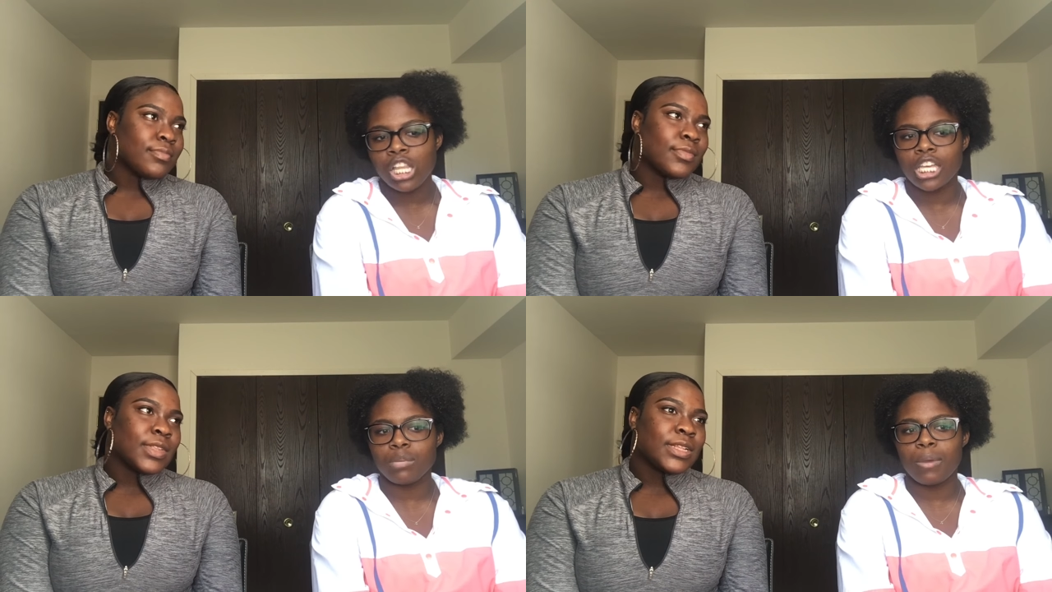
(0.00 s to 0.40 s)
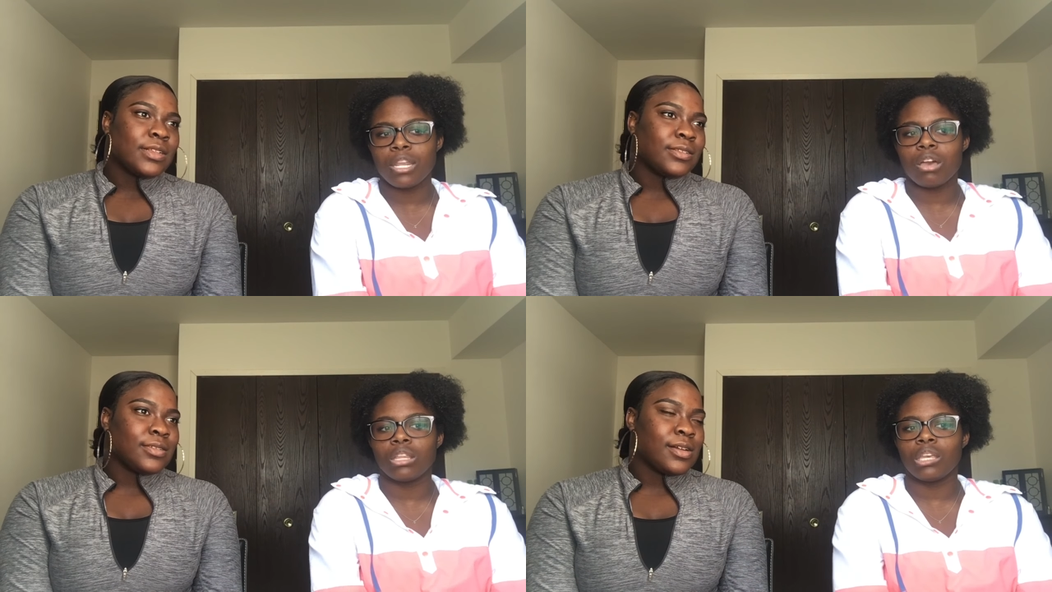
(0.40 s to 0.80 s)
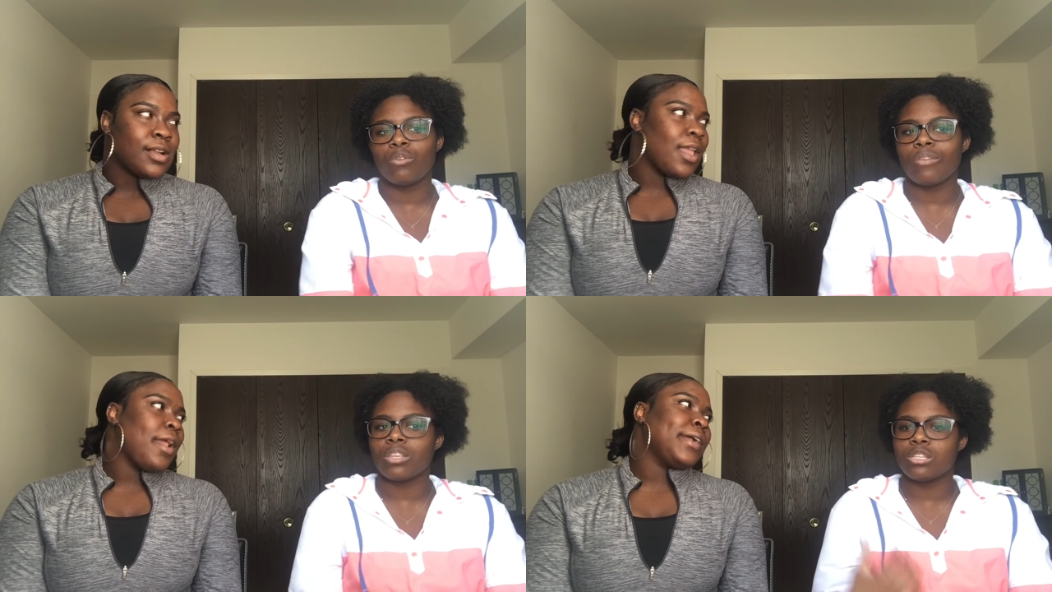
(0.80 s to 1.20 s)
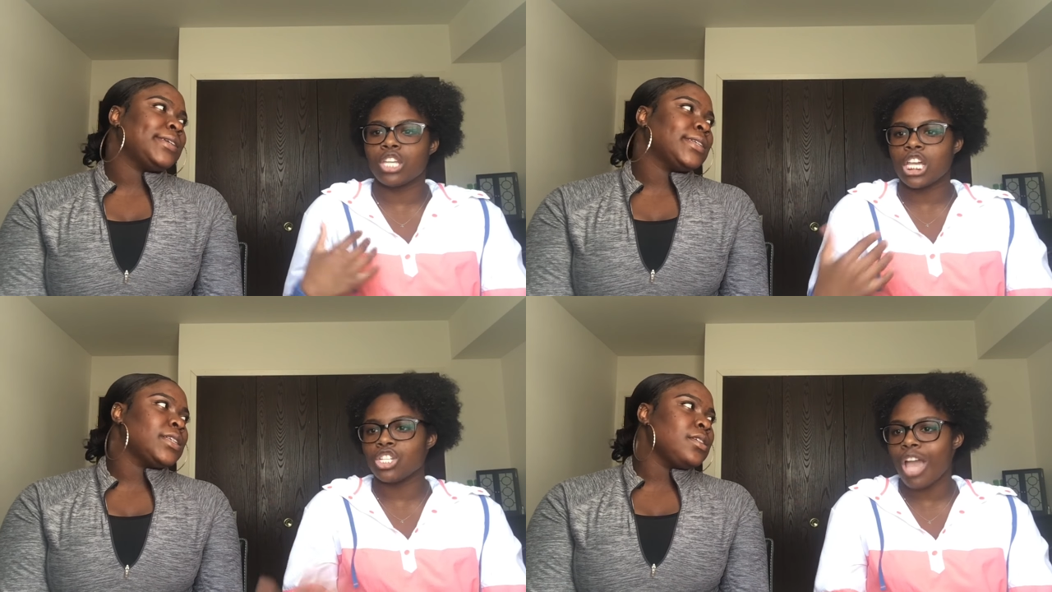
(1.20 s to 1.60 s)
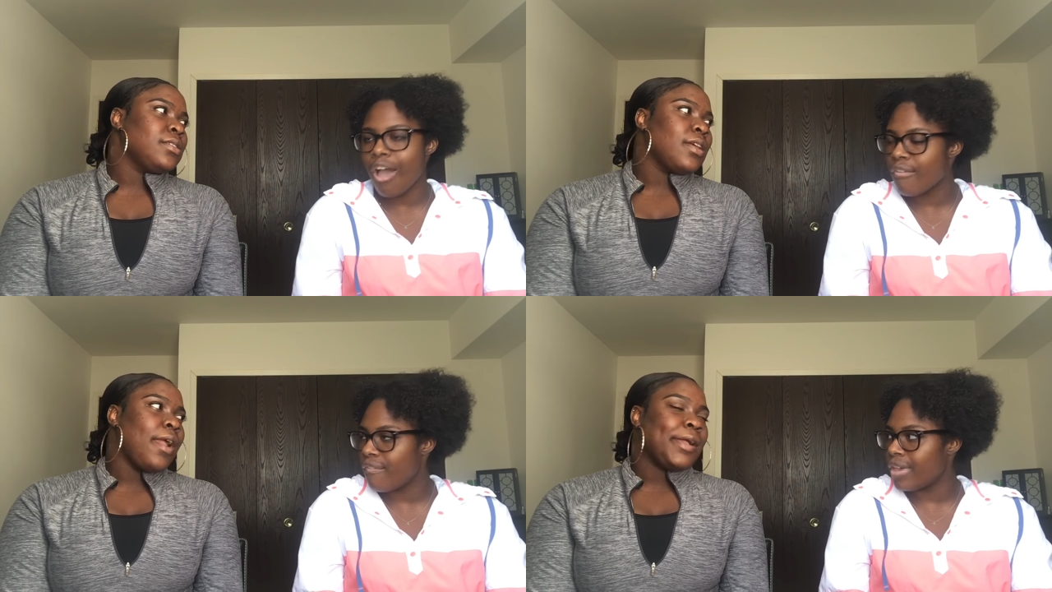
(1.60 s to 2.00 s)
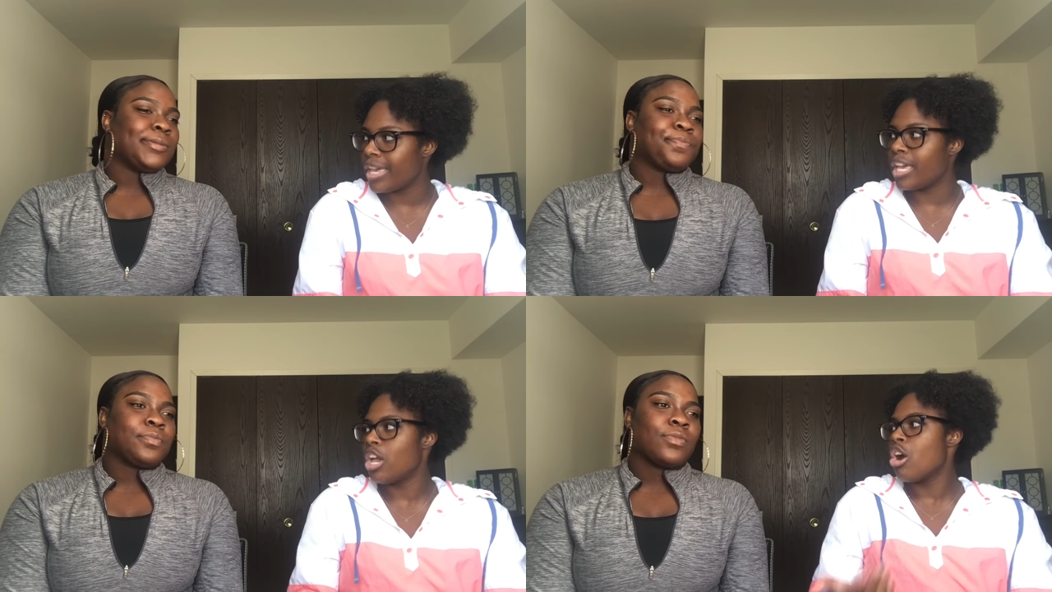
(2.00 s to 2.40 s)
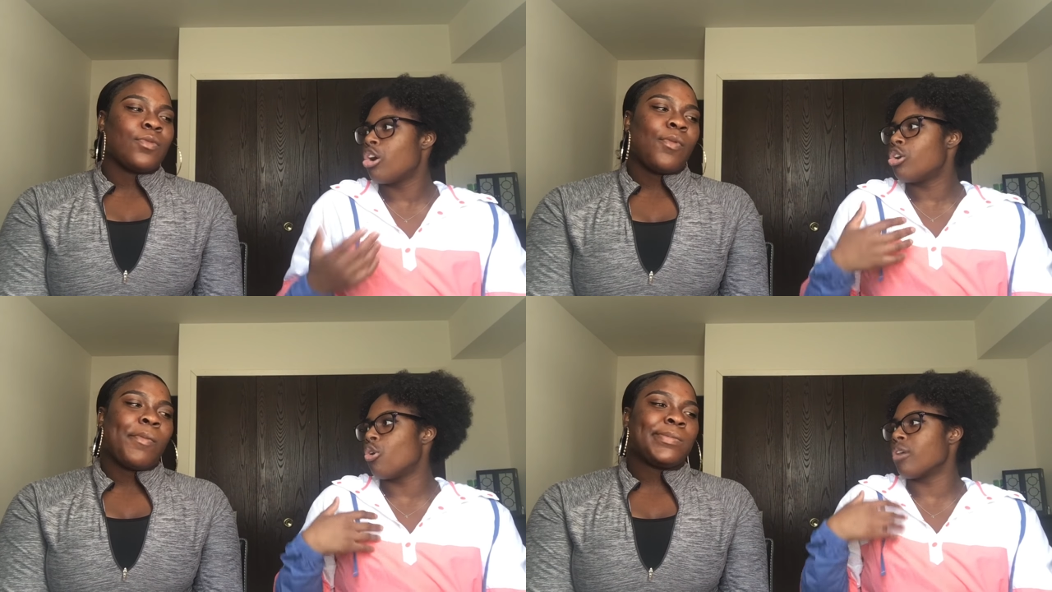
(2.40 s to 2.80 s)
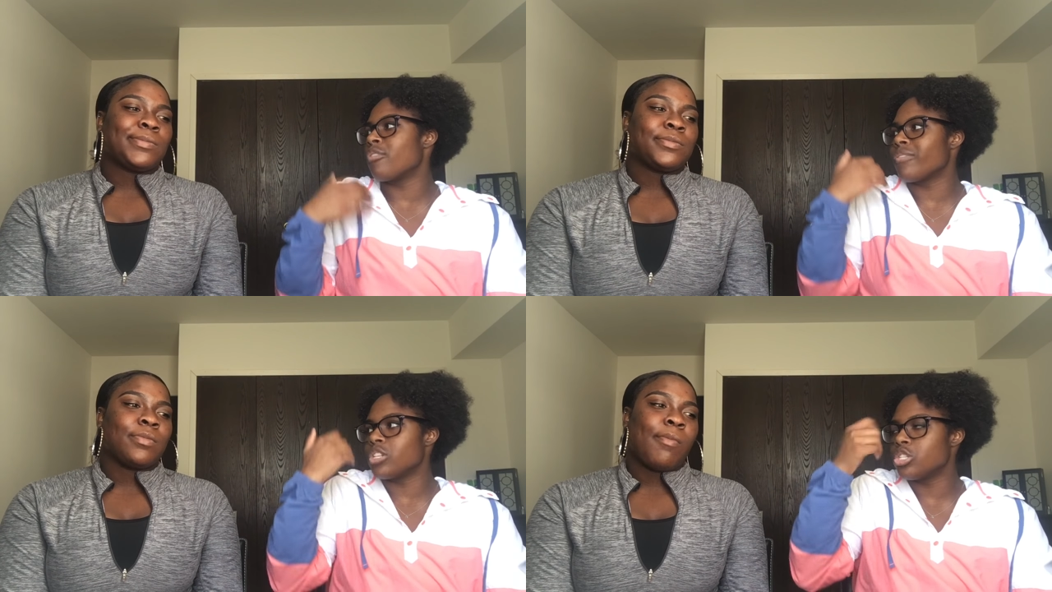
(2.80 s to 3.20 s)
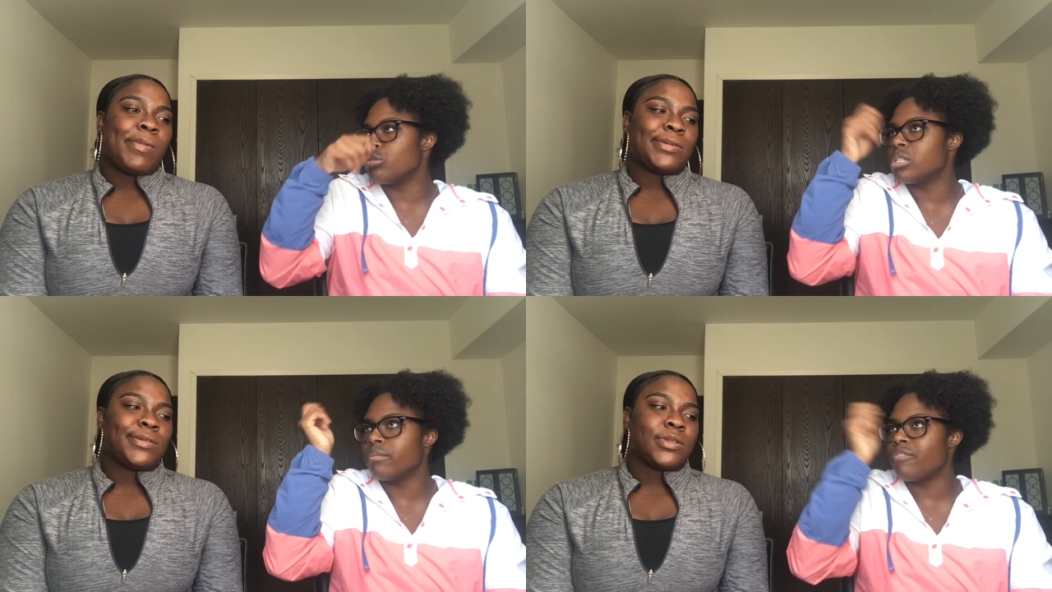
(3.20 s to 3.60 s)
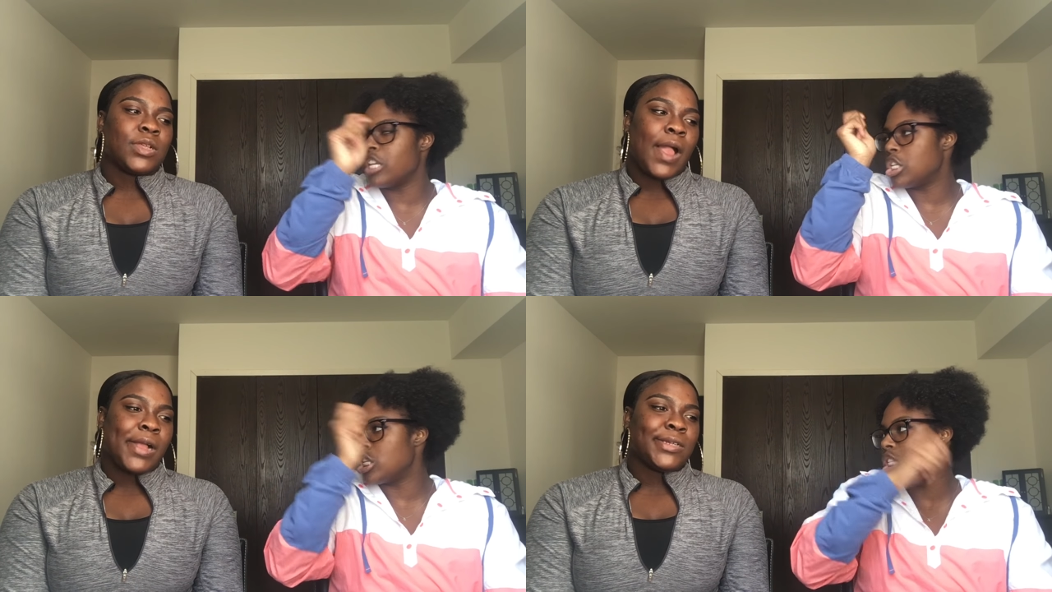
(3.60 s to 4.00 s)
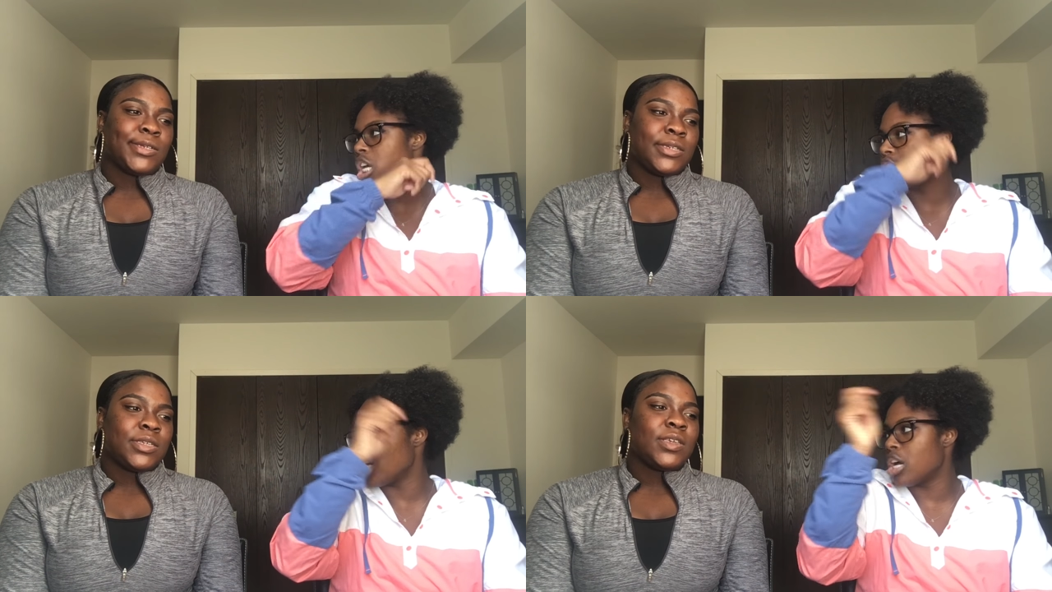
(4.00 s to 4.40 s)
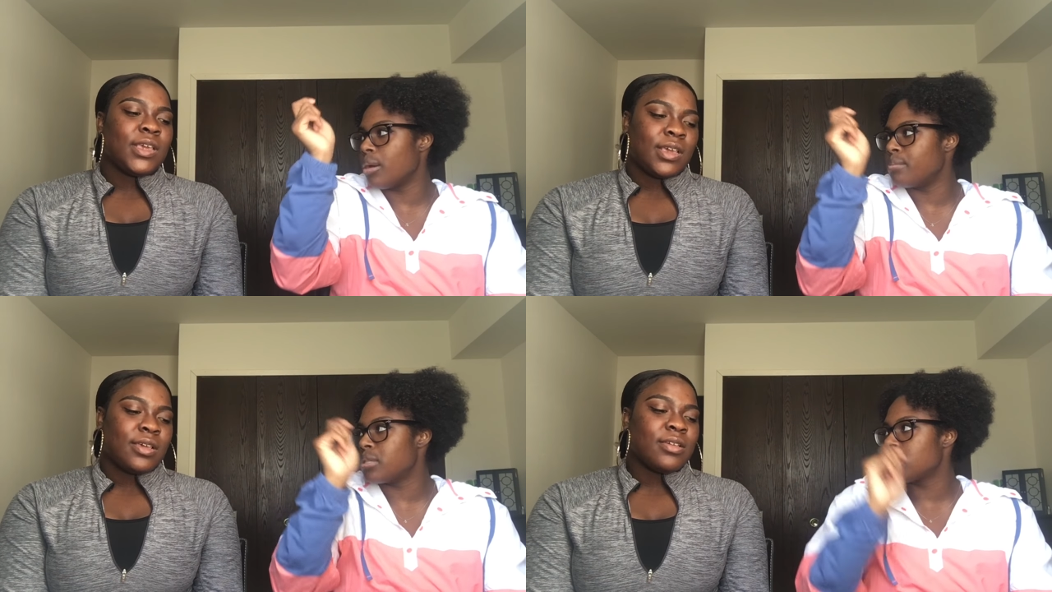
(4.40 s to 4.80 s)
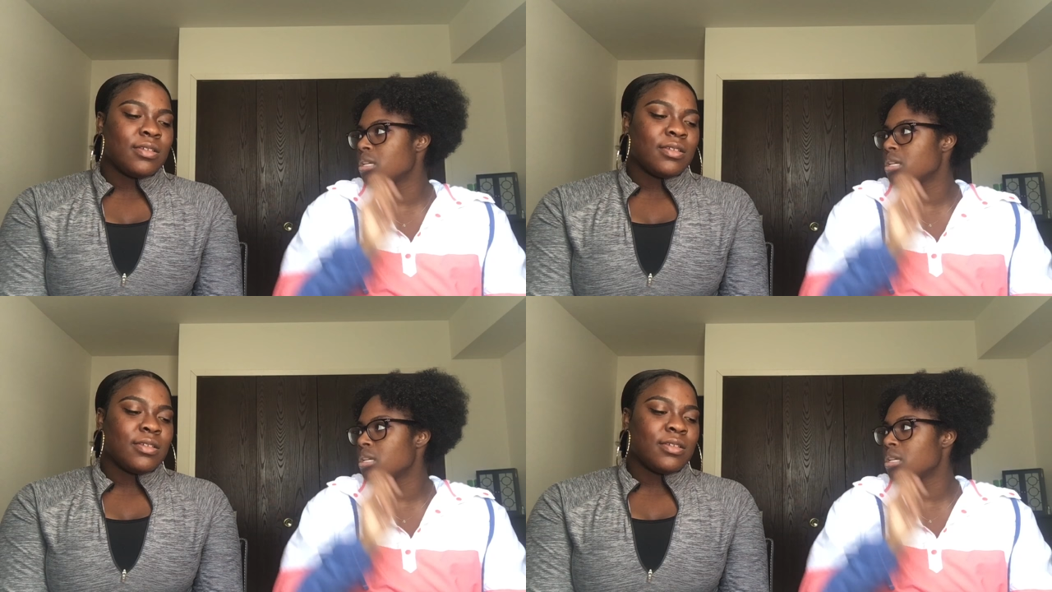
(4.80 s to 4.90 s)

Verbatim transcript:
Speaker 1: Like depending on like if you have to change your outfit or if you have to just do some finishing touch ups.